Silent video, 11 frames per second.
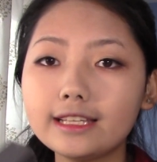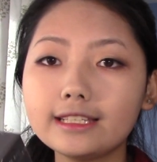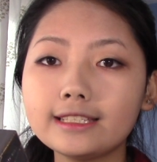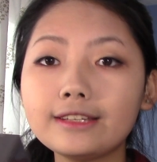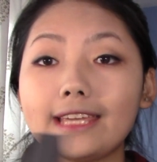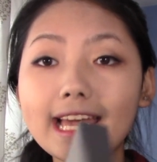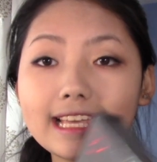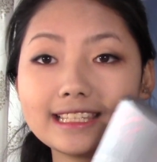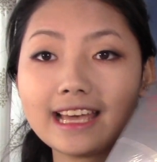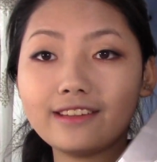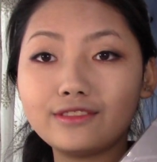So yes,
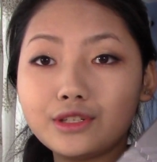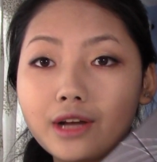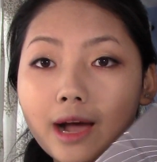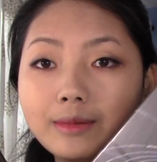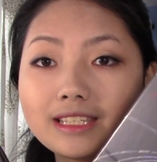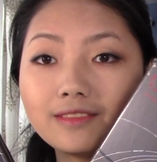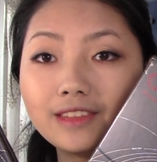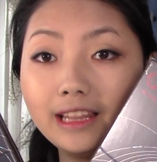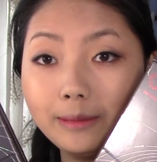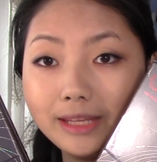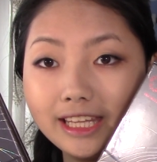I have 2 copies of the
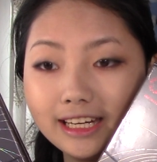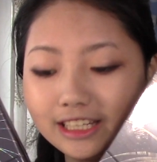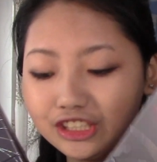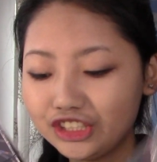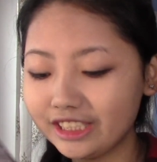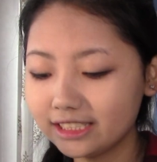limited edition.